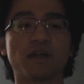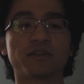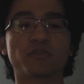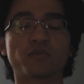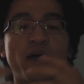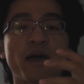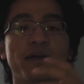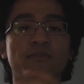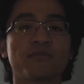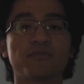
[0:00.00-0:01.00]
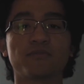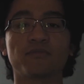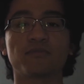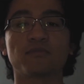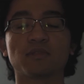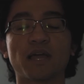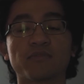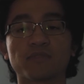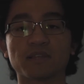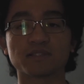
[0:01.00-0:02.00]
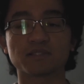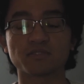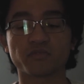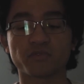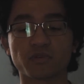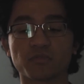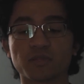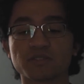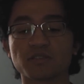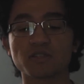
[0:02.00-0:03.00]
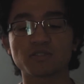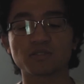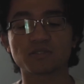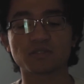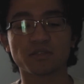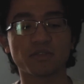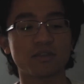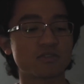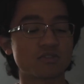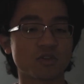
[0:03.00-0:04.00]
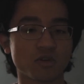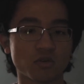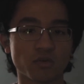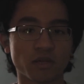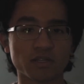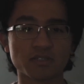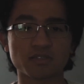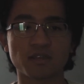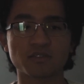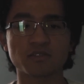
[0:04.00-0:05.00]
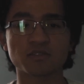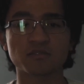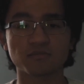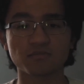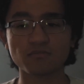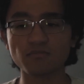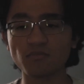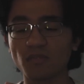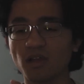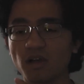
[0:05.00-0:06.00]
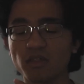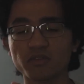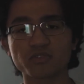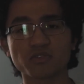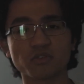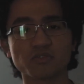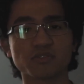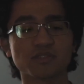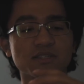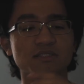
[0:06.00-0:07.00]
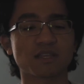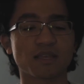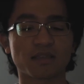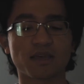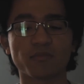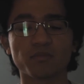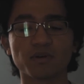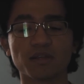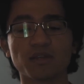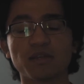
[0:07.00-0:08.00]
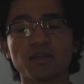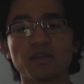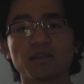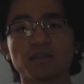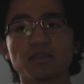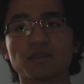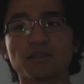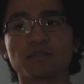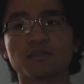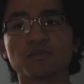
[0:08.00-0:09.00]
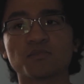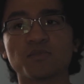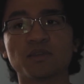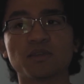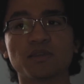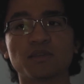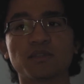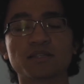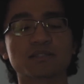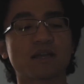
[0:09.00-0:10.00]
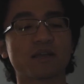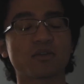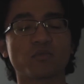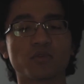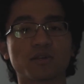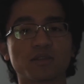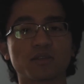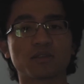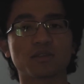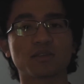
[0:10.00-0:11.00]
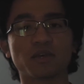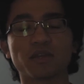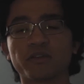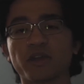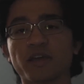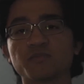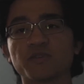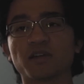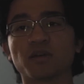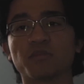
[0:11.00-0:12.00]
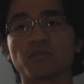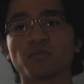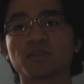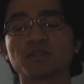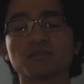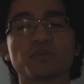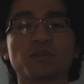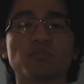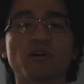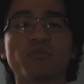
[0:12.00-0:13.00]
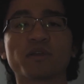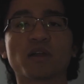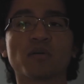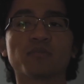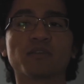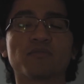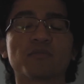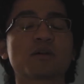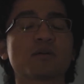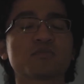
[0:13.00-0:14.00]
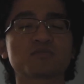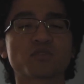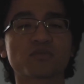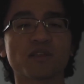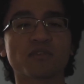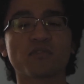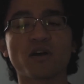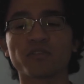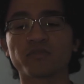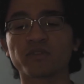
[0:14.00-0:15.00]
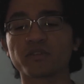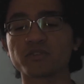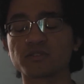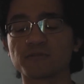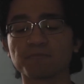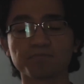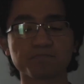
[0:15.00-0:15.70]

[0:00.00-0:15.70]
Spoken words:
derive life lessons from. It's not just this show, and it's not just other shows and things like that, but to me, that's kind of what the internet has become and what these people have become. They've become sort of like father figures. And